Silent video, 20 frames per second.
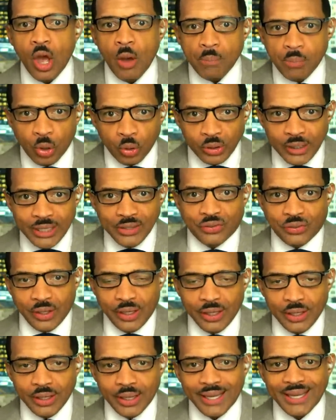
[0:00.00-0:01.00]

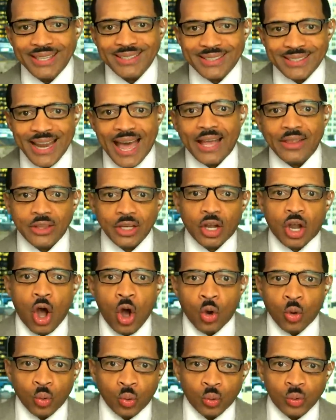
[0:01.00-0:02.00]
Policing is not the
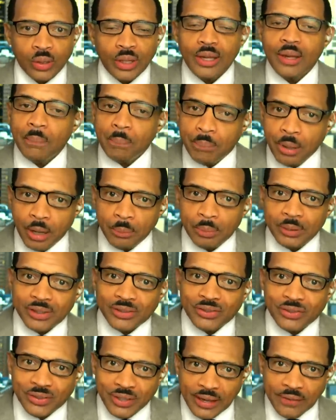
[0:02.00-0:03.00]
goal. Public
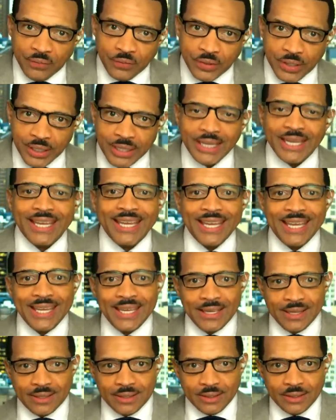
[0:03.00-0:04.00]
safety
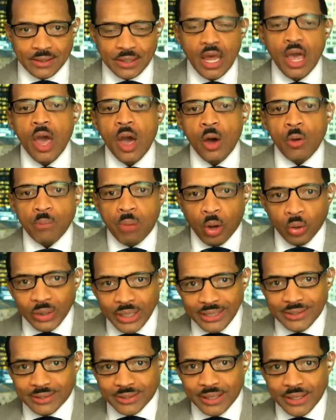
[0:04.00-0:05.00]
is.
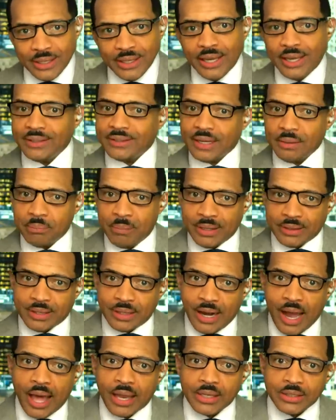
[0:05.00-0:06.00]
Policing is a
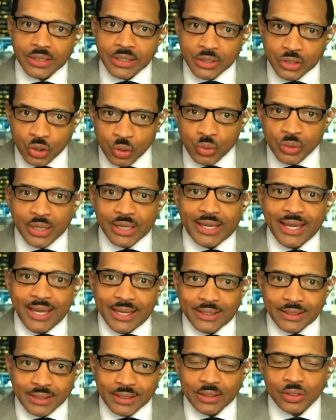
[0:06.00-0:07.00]
methodology to
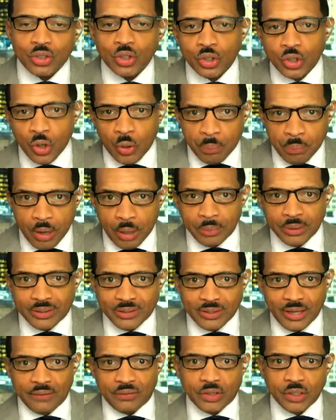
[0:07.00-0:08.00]
get to your public
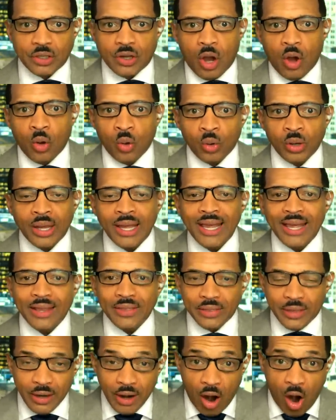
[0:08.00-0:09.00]
safety goal.
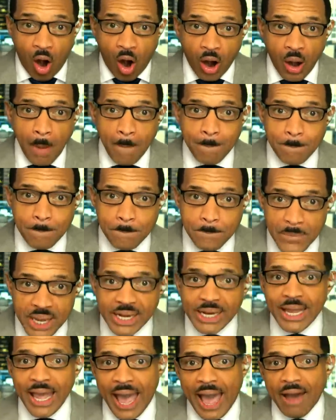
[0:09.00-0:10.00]
There are
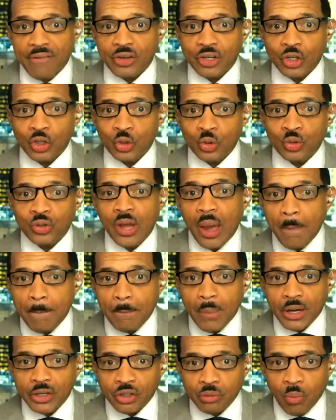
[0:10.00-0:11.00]
many avenues
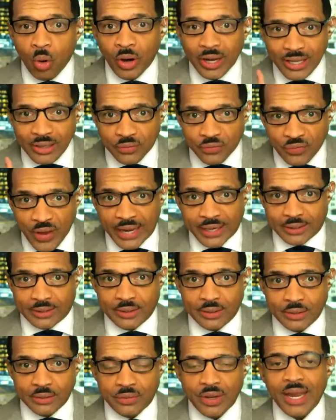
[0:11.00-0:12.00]
much more
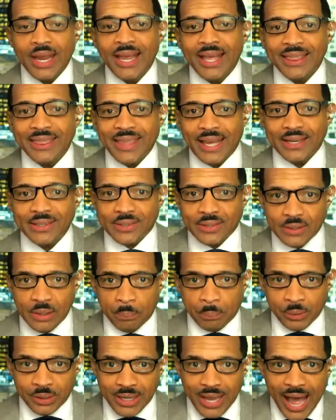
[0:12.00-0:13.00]
effective than
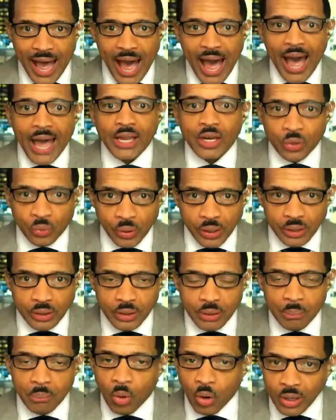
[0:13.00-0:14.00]
simply hiring
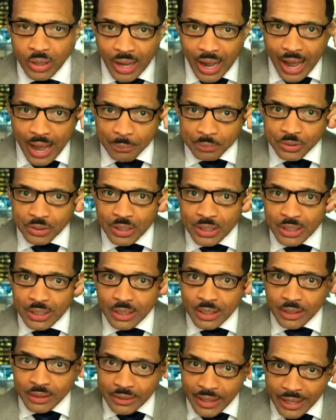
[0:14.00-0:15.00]
more cops.
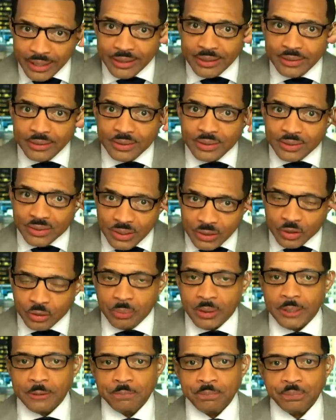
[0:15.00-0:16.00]
That is the
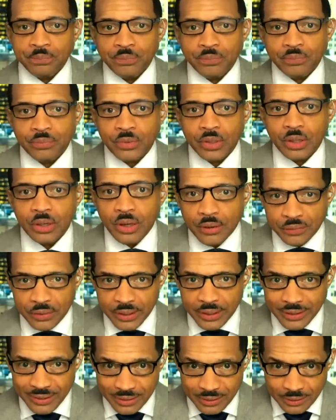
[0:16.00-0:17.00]
sentiment of
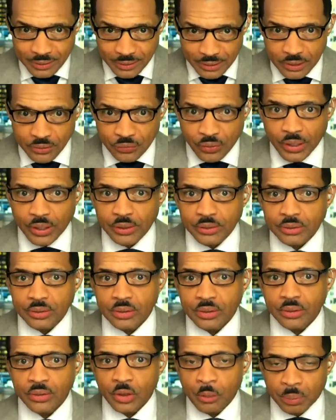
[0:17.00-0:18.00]
the defund
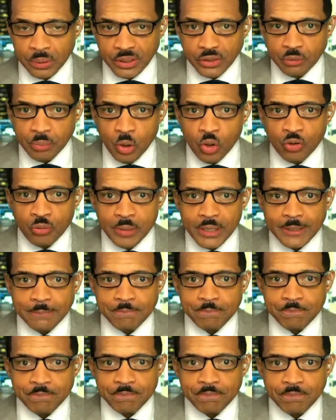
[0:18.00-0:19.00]
the police movement.
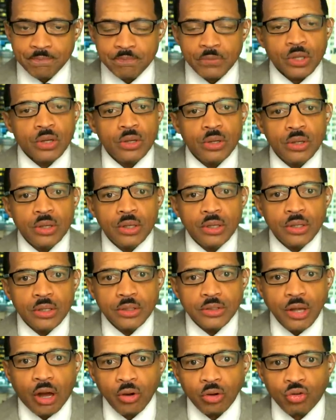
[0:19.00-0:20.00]

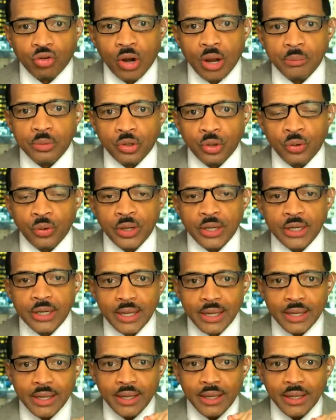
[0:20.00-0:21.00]
Donald Trump during
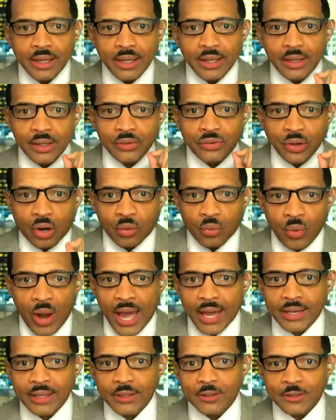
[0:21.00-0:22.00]
his
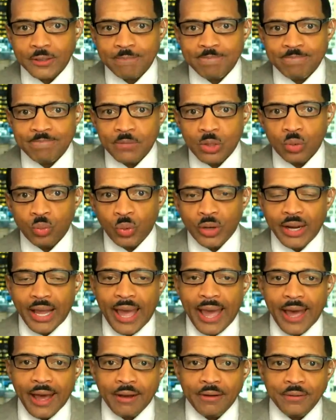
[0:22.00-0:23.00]
rallies would
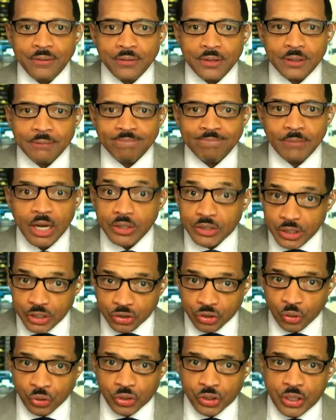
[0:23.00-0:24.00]
have
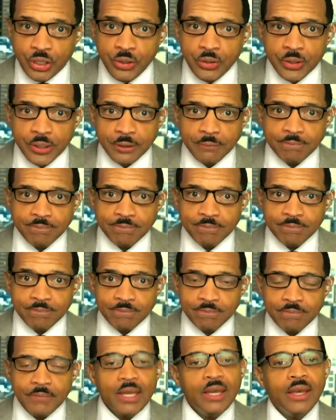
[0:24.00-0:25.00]
additional security.
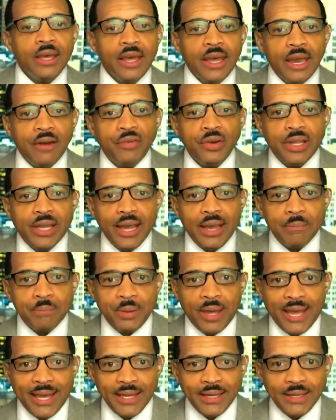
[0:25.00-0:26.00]
Every
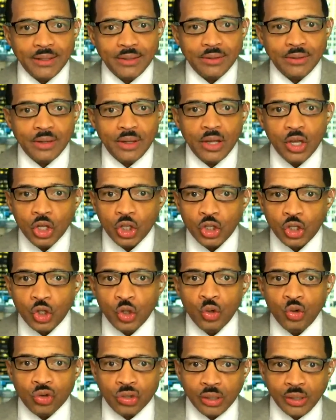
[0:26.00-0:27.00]
campaign
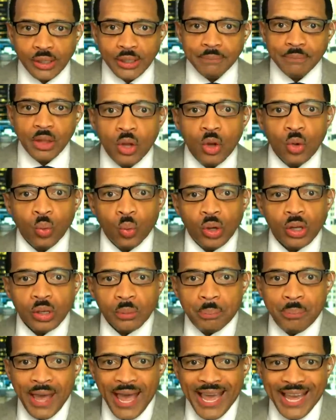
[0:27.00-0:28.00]
usually will
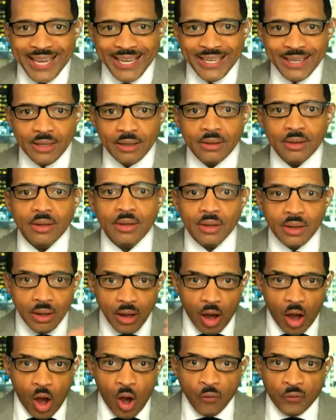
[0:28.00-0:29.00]
pay
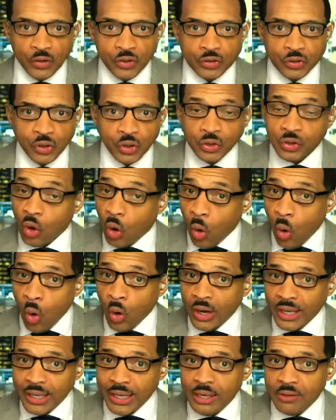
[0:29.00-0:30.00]
officers
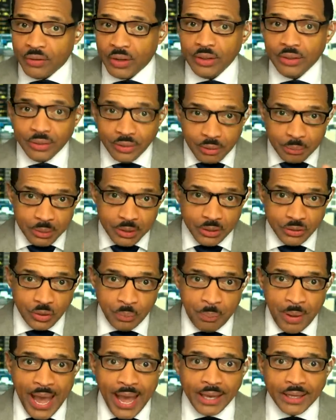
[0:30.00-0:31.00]
or even the
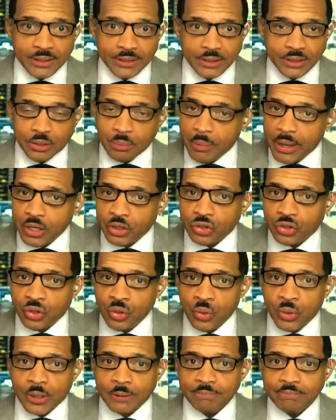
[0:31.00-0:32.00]
municipality to make
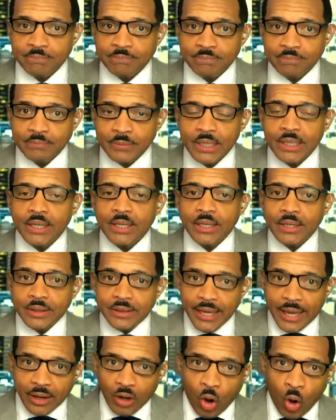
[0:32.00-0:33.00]
sure
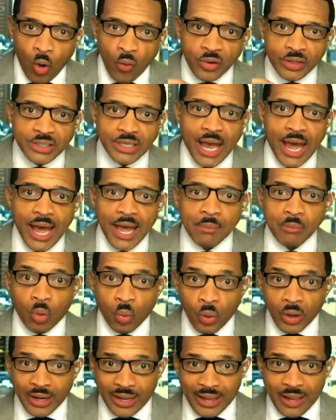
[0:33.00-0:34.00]
that overtime or
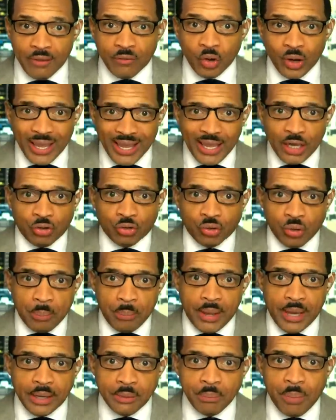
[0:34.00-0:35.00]
whatever extra
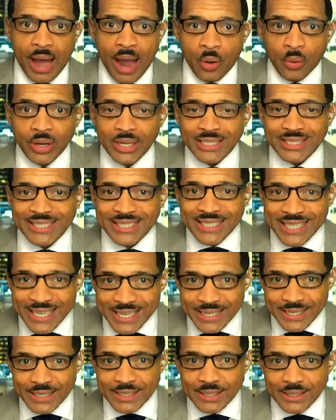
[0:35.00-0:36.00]
manpower is
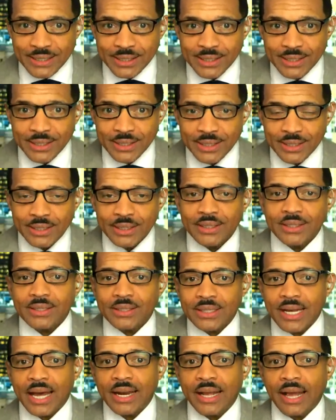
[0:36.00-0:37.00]
needed does
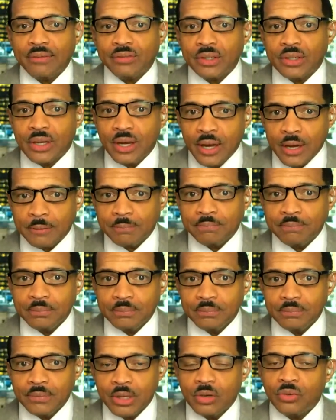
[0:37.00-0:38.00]
not have to come
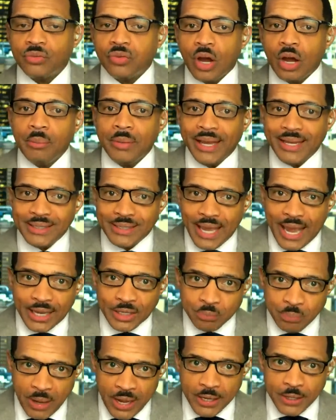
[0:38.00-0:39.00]
from a
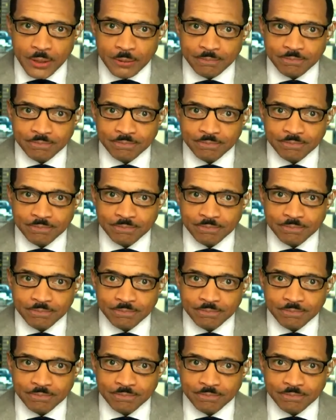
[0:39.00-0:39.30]
taxpayer.